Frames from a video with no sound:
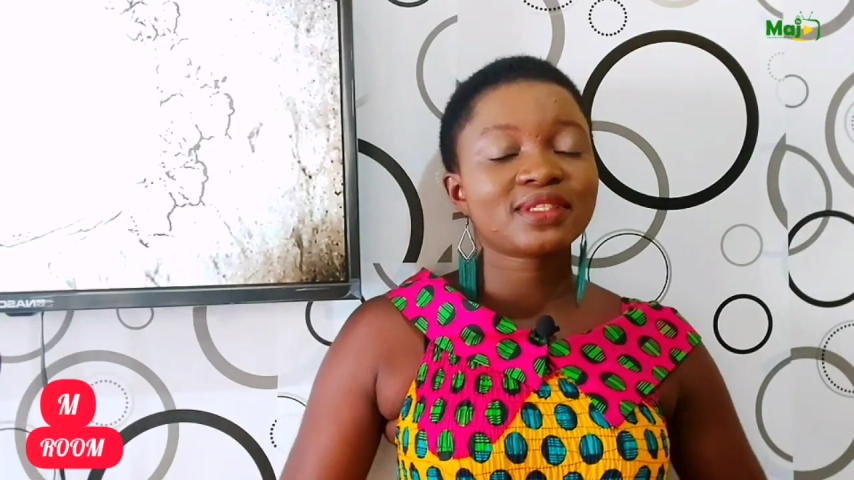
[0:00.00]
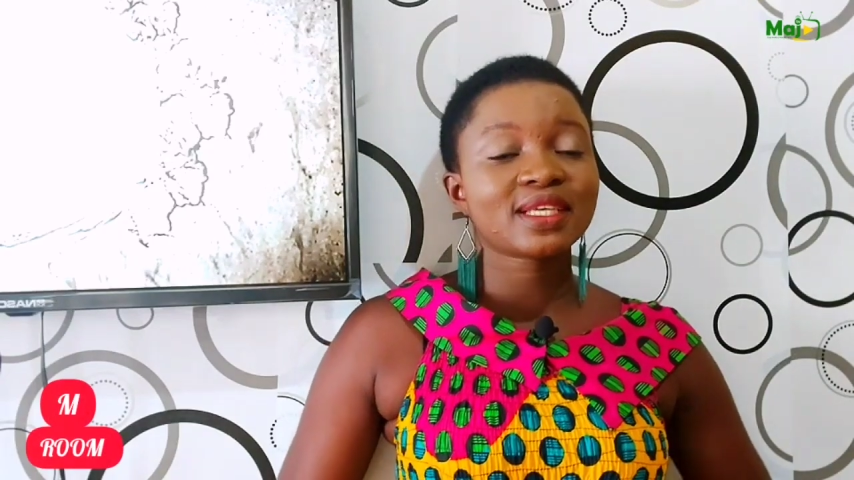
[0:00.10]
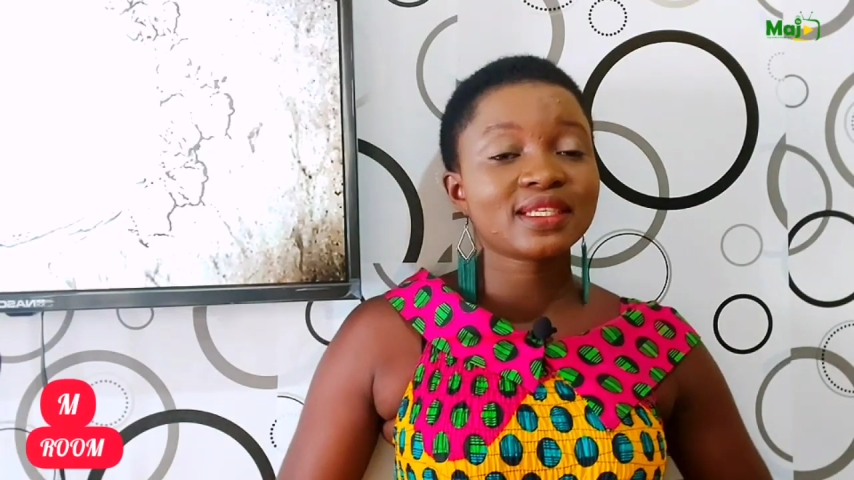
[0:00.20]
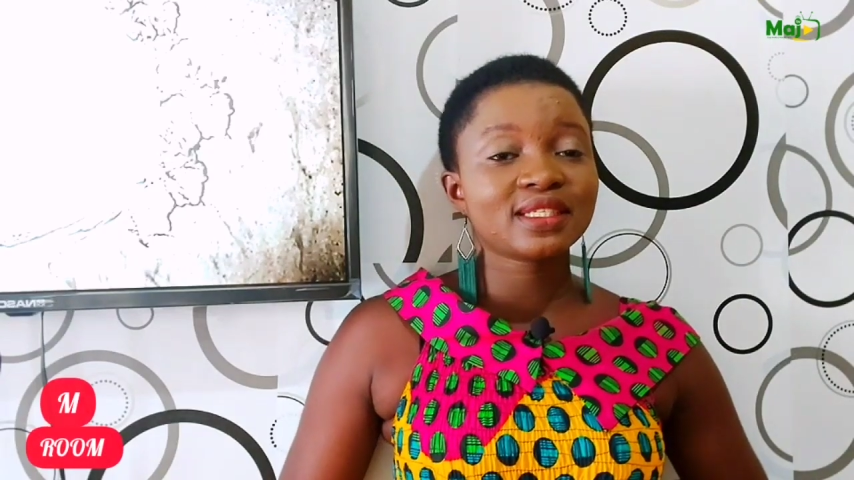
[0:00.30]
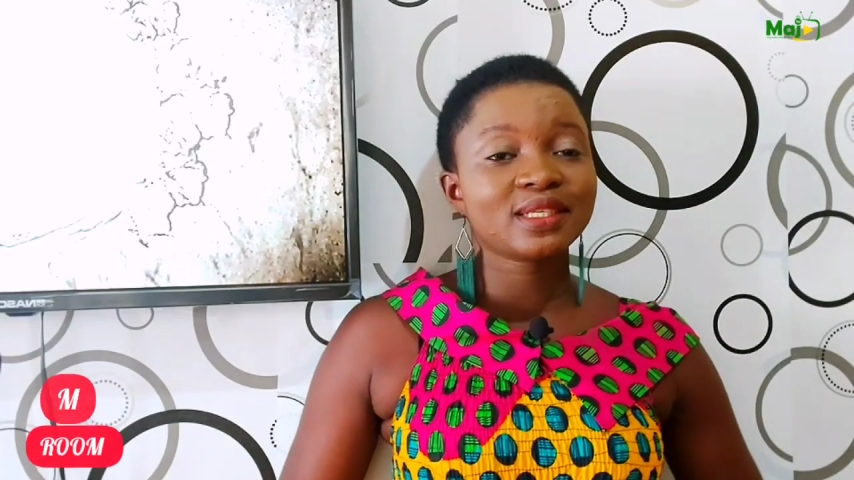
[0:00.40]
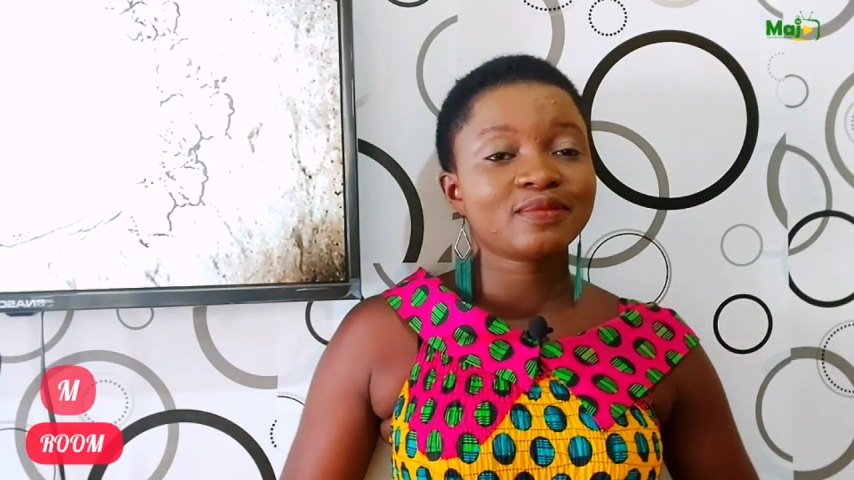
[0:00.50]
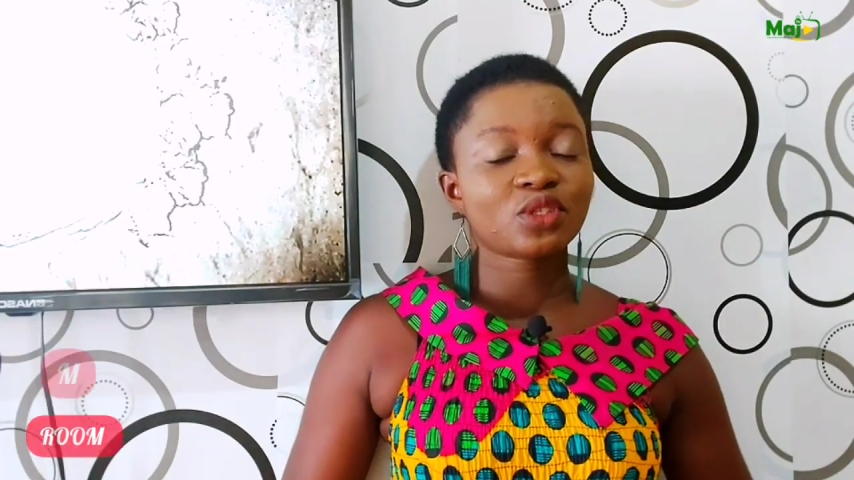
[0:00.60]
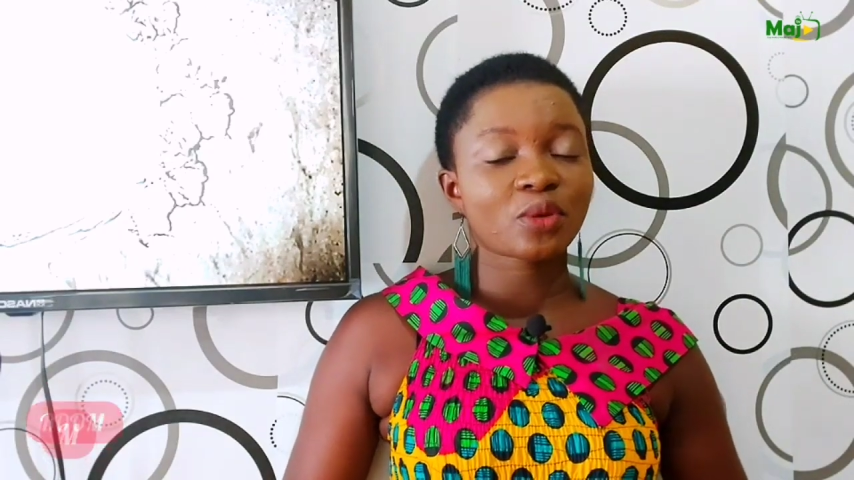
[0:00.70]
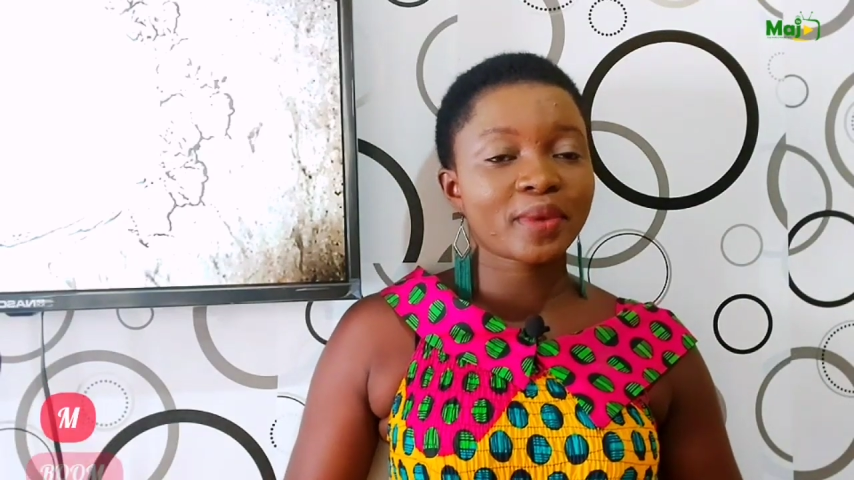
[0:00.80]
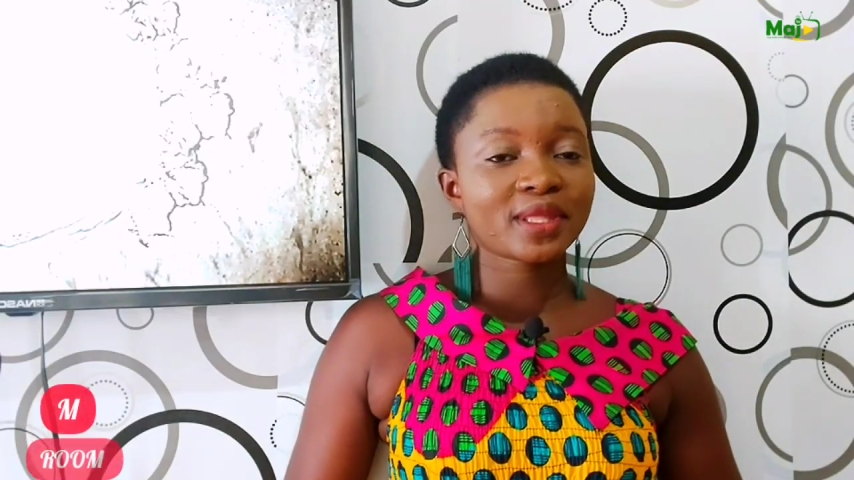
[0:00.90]
sensitive
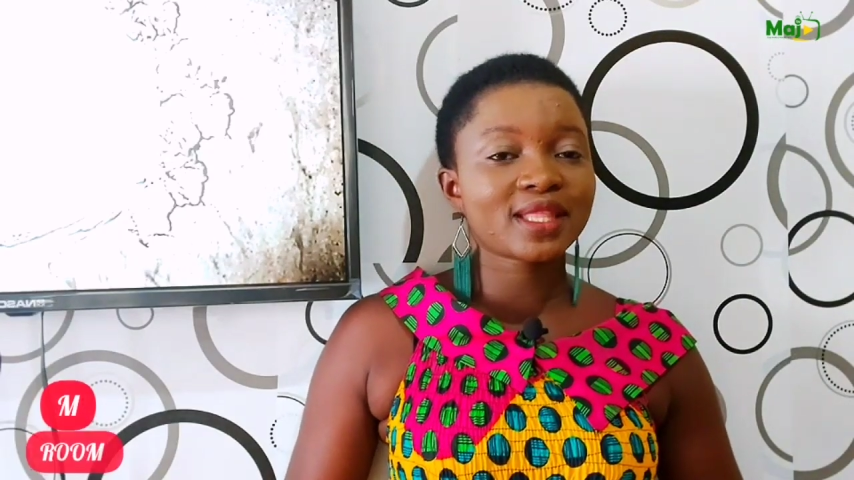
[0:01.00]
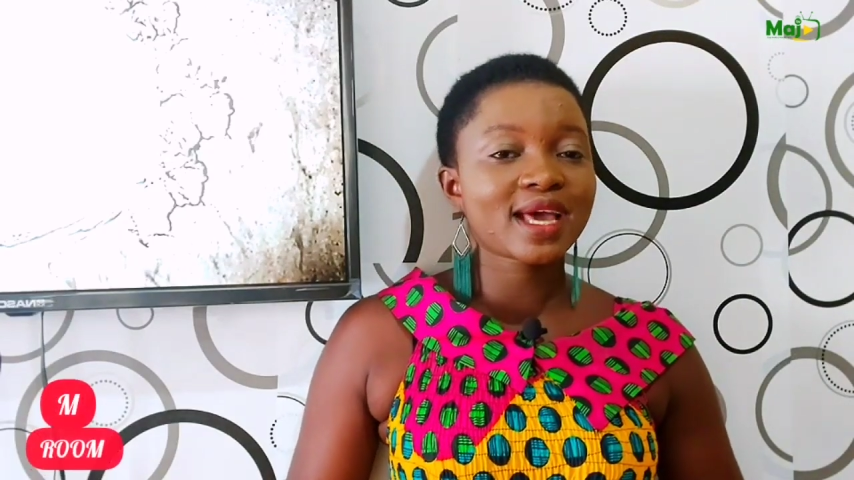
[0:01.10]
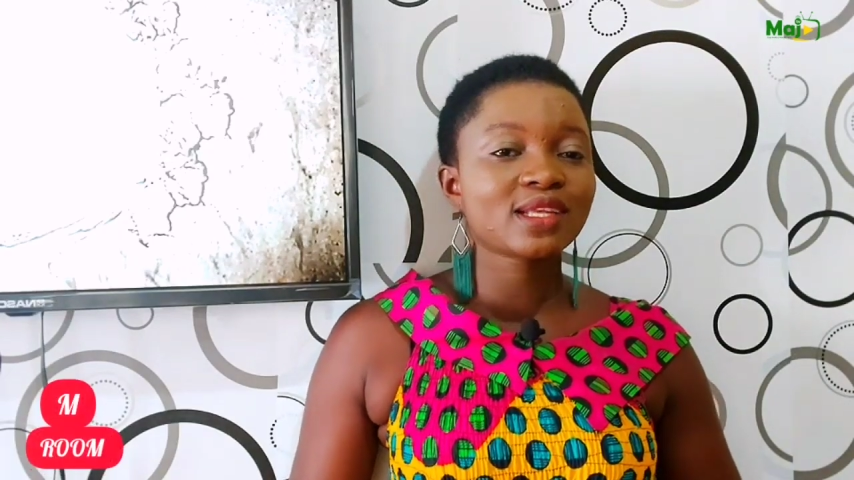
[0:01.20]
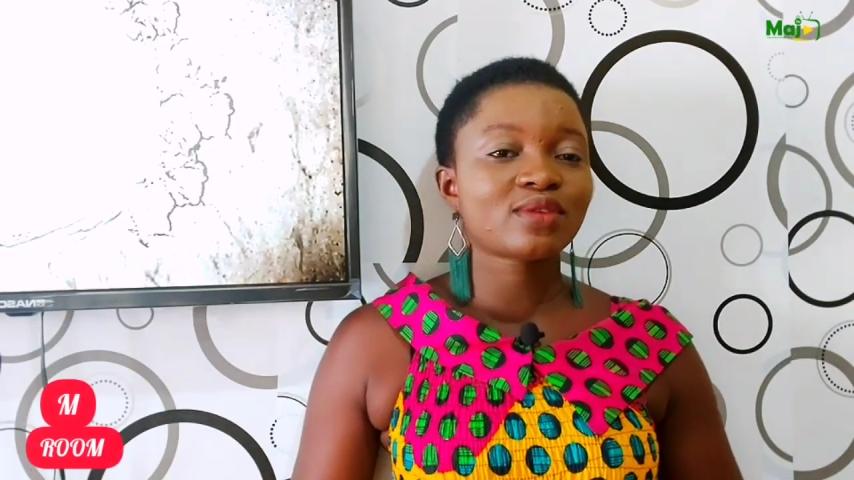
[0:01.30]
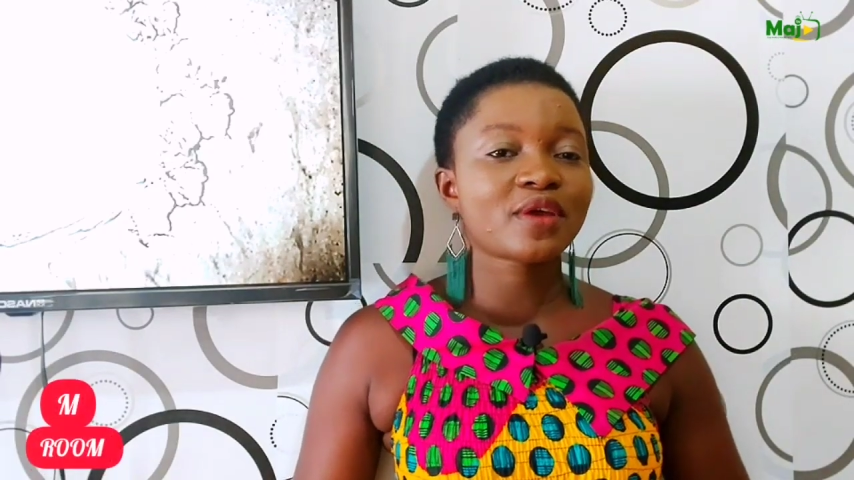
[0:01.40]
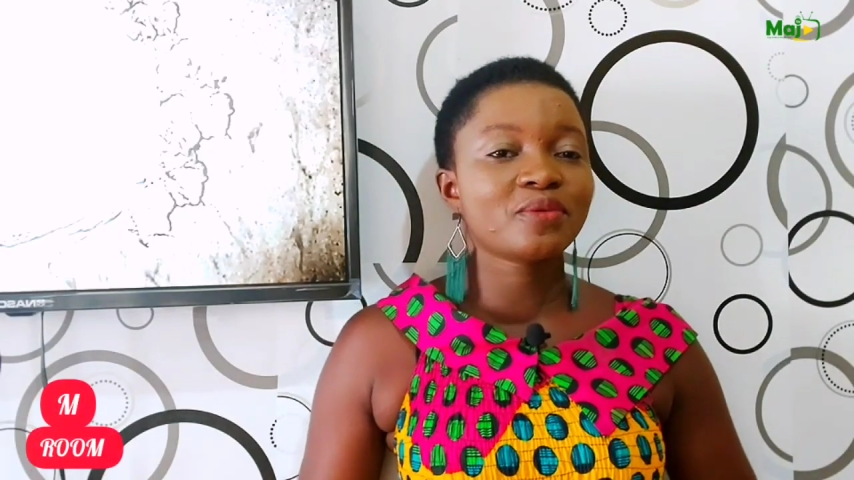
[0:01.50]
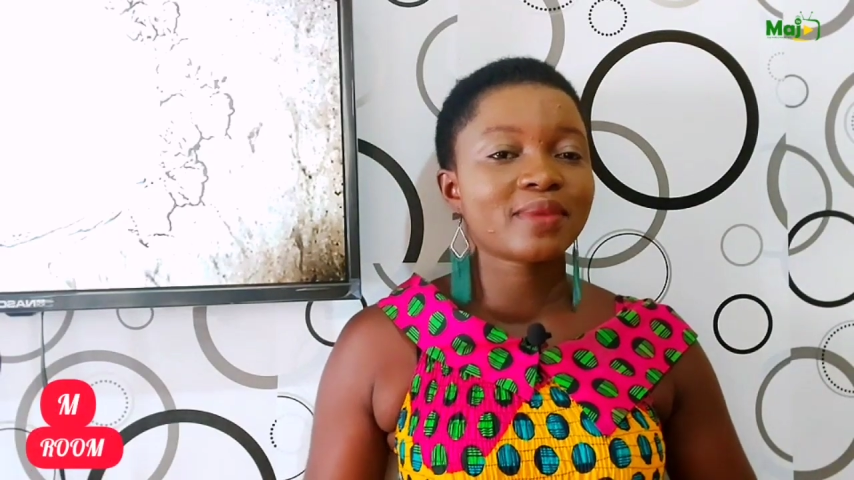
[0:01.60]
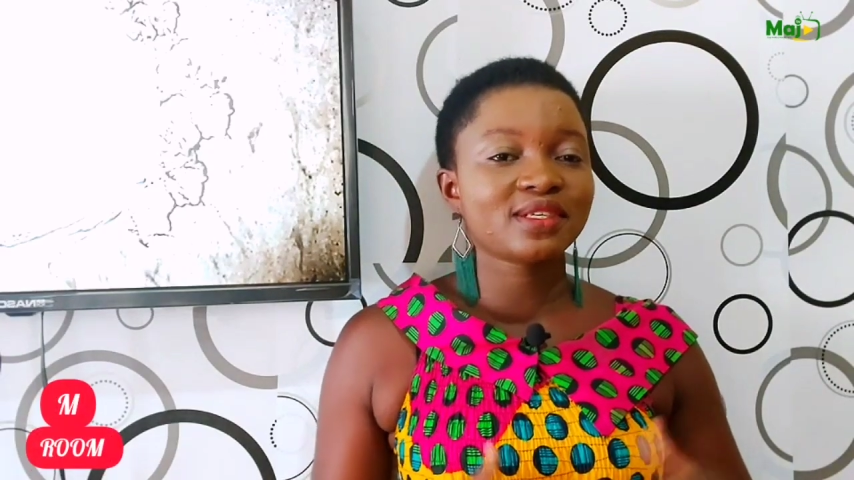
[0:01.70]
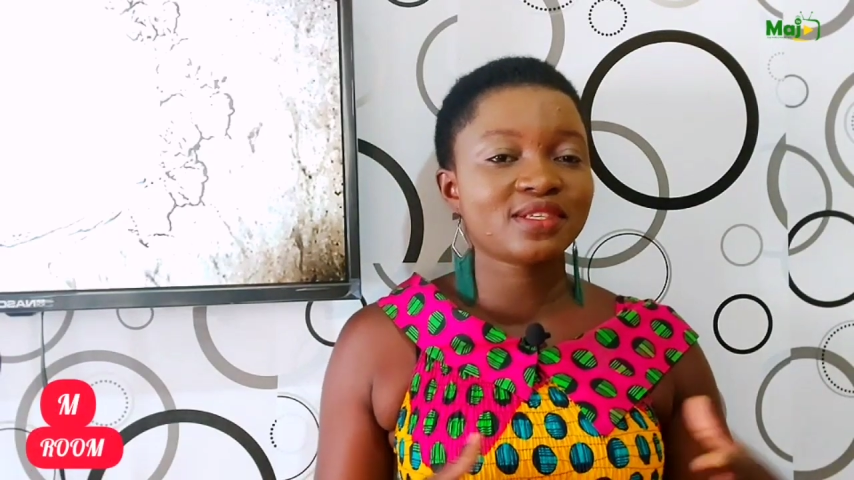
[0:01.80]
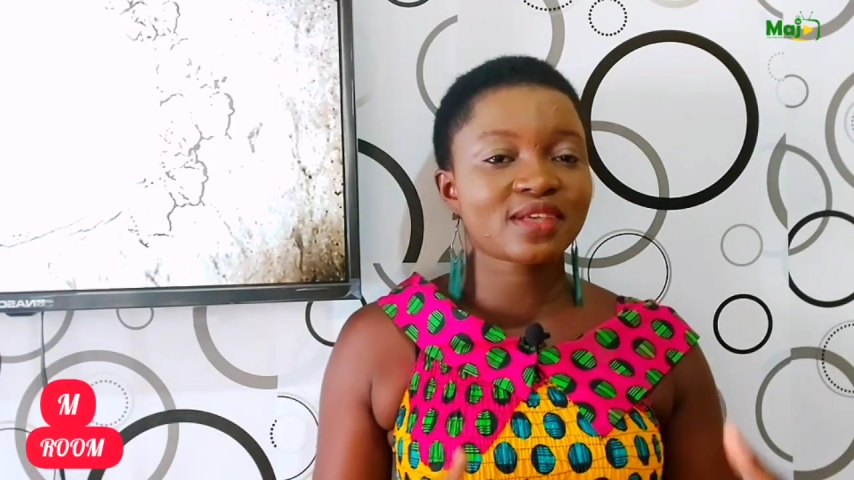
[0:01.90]
topic that is why you
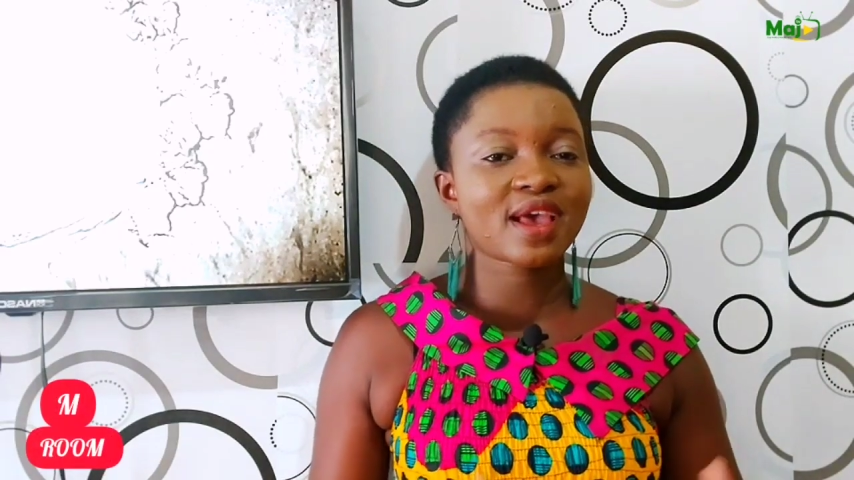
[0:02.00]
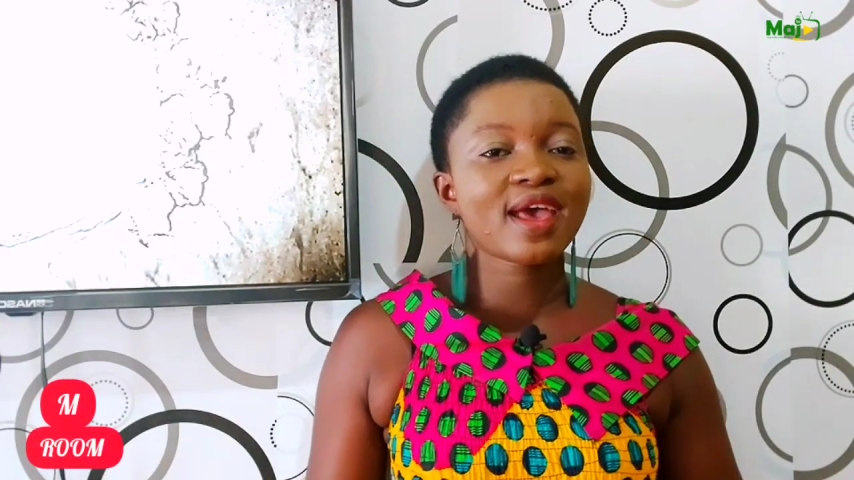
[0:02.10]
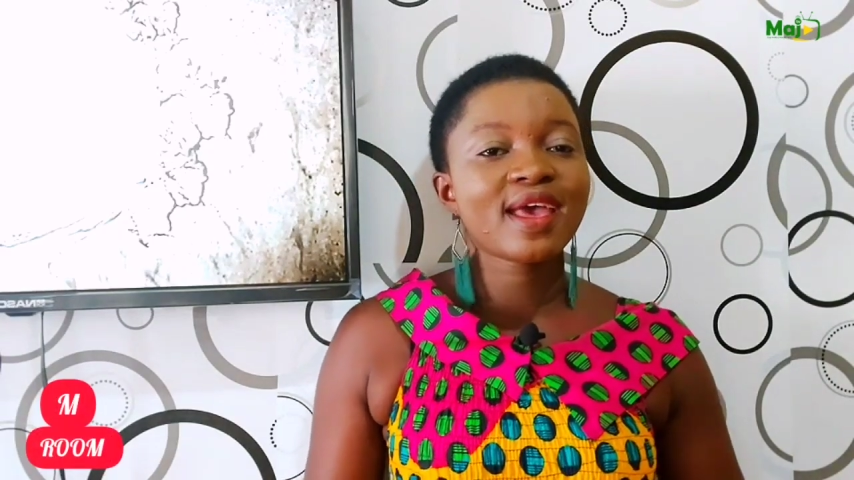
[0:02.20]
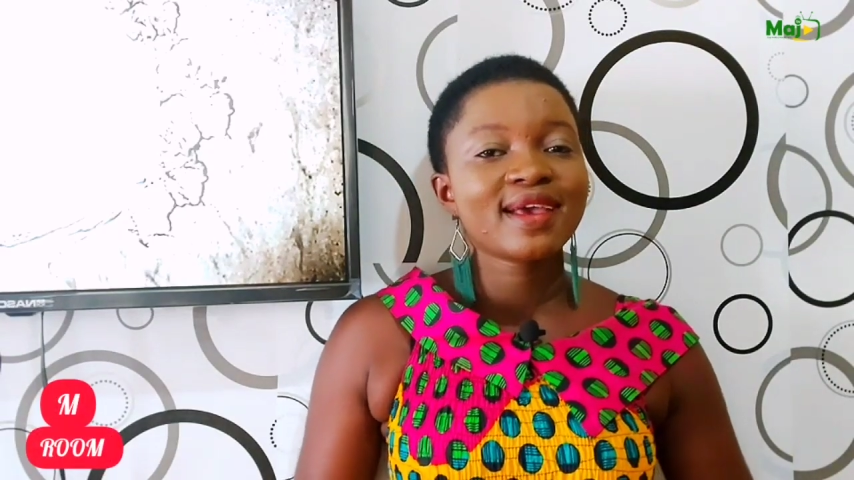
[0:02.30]
must share